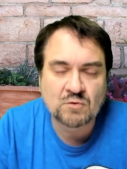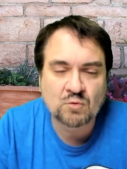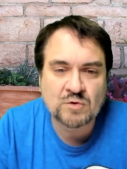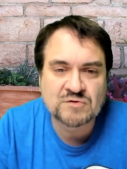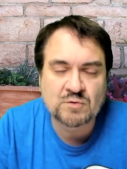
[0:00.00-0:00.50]
We're,
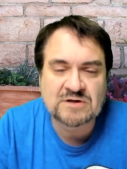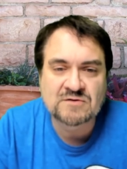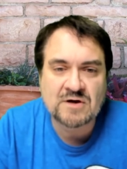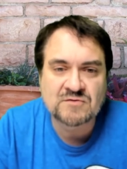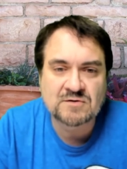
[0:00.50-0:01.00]
we're doing a
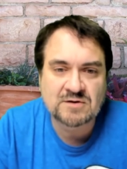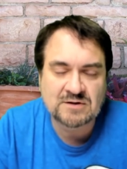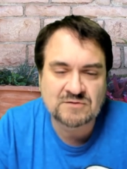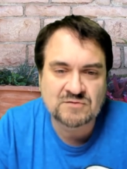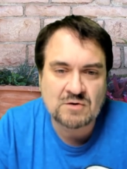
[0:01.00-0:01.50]
dozen of
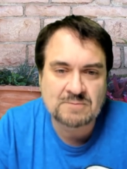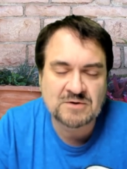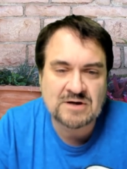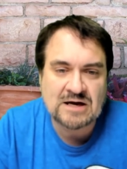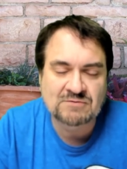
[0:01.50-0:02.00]
these. So I'm
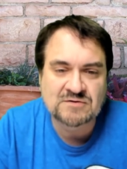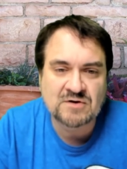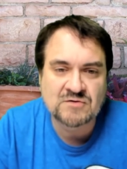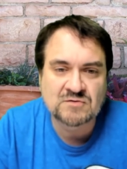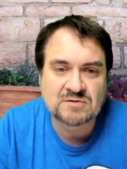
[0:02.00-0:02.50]
going to have a
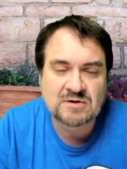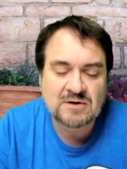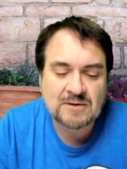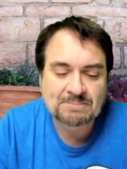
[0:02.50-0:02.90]
dozen